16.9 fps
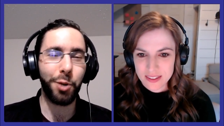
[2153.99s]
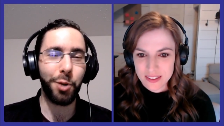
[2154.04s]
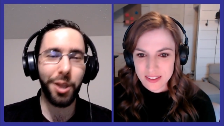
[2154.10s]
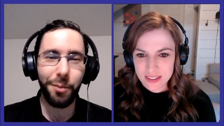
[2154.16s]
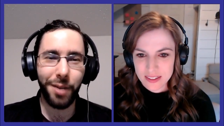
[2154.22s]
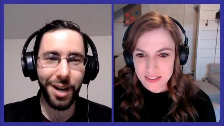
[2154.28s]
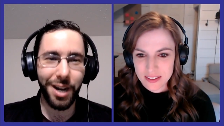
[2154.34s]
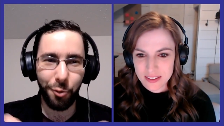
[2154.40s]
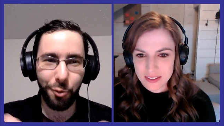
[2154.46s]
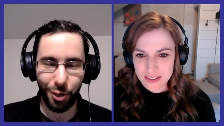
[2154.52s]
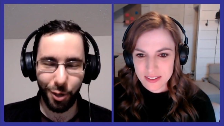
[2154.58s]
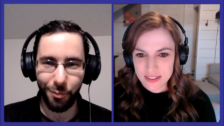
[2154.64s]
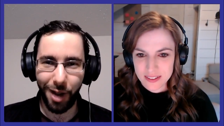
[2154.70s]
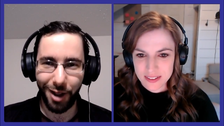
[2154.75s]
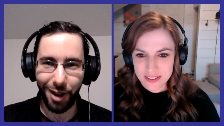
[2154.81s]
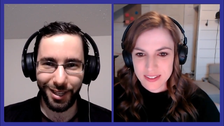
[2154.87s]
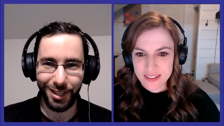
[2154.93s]
Speaker 1: put the money where
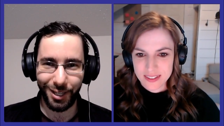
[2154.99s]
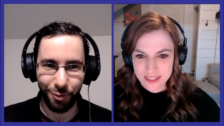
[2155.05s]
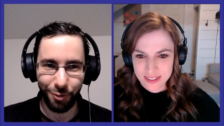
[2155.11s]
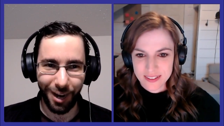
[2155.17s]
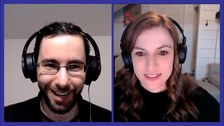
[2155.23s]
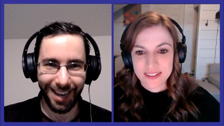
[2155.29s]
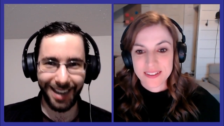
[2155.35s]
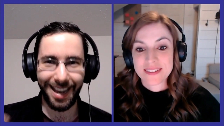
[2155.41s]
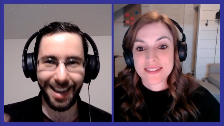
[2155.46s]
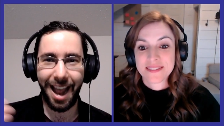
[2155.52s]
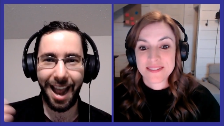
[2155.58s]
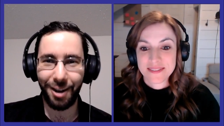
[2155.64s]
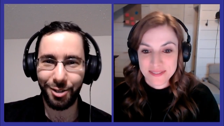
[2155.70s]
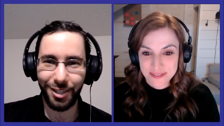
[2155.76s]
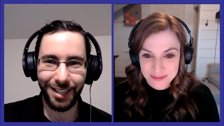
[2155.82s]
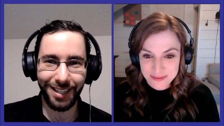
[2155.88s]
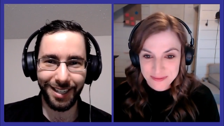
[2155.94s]
your mouth is, right? Like
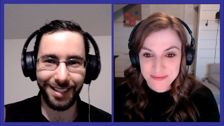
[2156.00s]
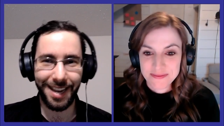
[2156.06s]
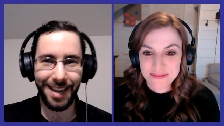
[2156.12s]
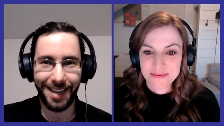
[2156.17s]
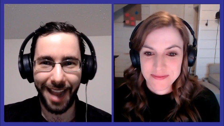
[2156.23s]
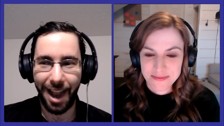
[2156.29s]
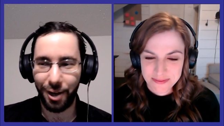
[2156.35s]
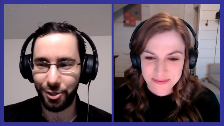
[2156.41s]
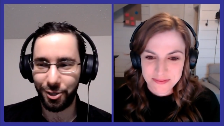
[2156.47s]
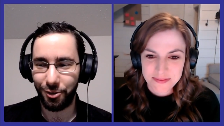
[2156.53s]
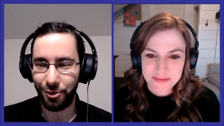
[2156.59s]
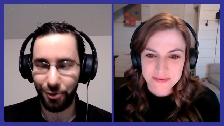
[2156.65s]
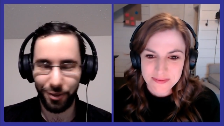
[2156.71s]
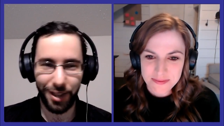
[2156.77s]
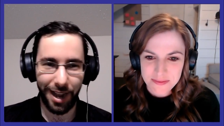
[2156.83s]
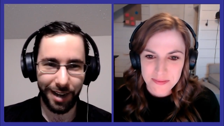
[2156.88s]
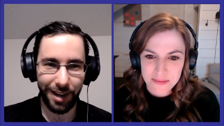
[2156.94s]
actually take
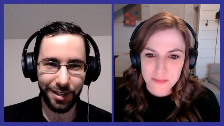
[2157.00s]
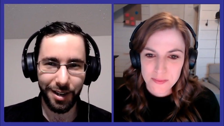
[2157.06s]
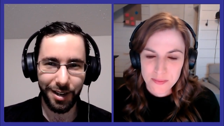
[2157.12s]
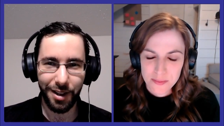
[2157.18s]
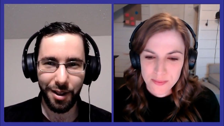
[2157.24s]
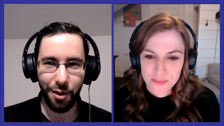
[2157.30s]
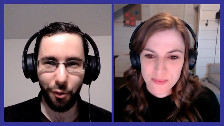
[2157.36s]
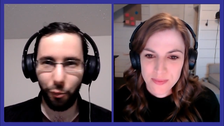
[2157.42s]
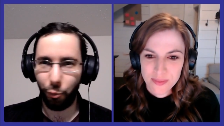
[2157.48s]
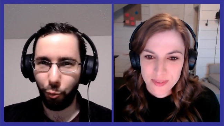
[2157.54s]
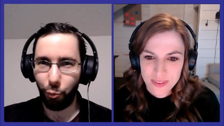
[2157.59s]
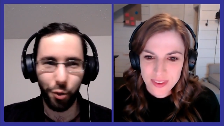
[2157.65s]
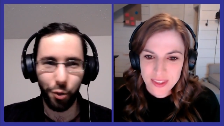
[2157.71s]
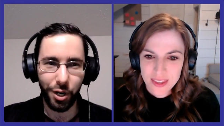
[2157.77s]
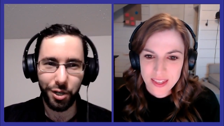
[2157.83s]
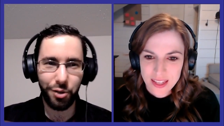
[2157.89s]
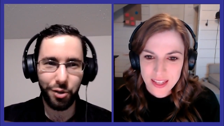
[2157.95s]
action on that.
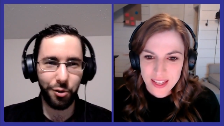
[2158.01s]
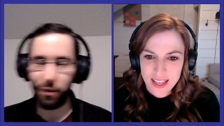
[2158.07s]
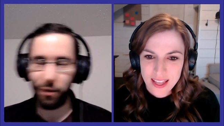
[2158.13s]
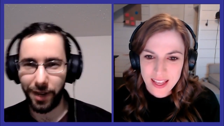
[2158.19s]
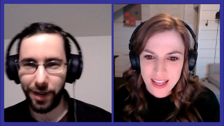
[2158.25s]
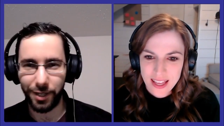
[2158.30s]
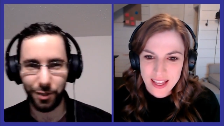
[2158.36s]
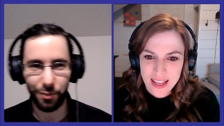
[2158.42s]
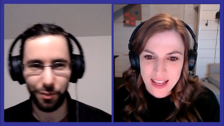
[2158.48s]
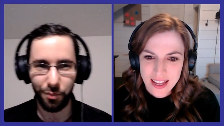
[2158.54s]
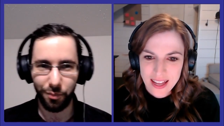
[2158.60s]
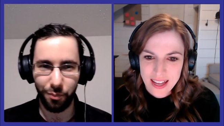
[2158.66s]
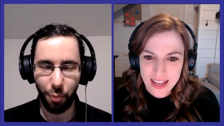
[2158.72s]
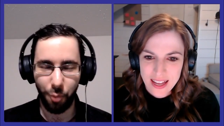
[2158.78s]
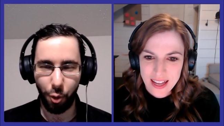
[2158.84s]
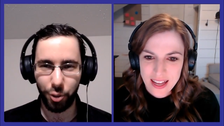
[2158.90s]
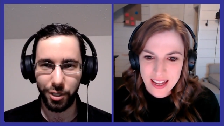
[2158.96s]
What do you invest
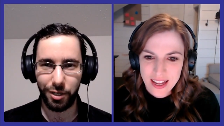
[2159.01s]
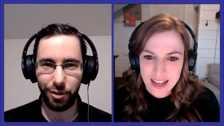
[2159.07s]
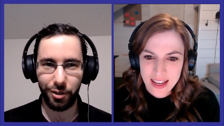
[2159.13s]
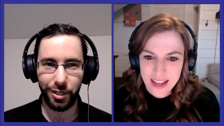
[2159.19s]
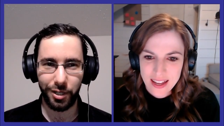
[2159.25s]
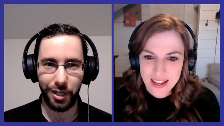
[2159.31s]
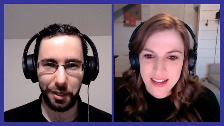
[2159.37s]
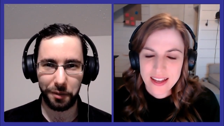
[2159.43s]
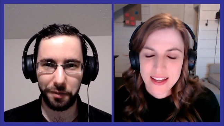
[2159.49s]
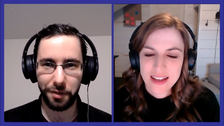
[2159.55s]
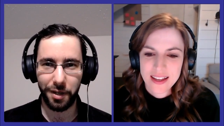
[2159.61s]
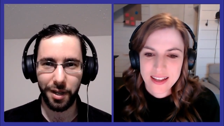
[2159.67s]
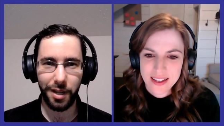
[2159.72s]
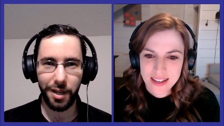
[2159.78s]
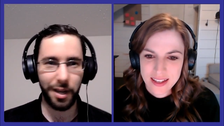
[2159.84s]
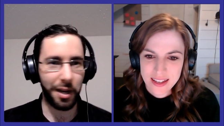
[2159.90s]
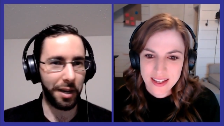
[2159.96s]
most in
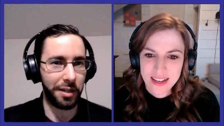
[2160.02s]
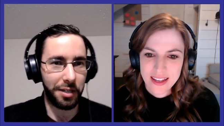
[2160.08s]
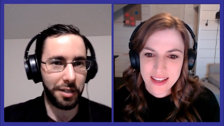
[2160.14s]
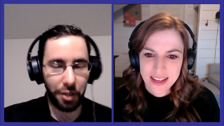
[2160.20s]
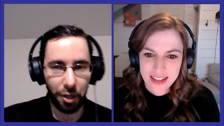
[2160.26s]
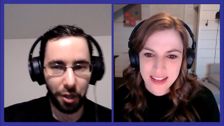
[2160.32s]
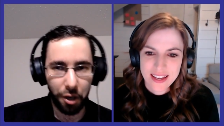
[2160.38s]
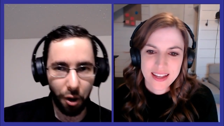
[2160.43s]
yourself? Is it